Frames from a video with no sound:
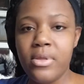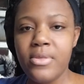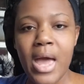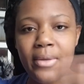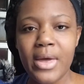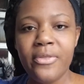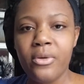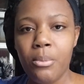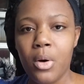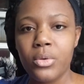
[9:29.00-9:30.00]
at the
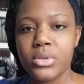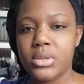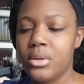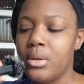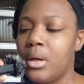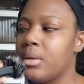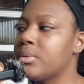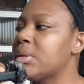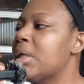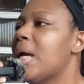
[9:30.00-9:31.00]
most, you know,
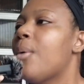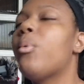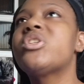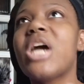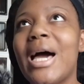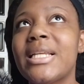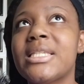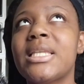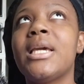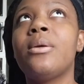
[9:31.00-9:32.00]
which honestly,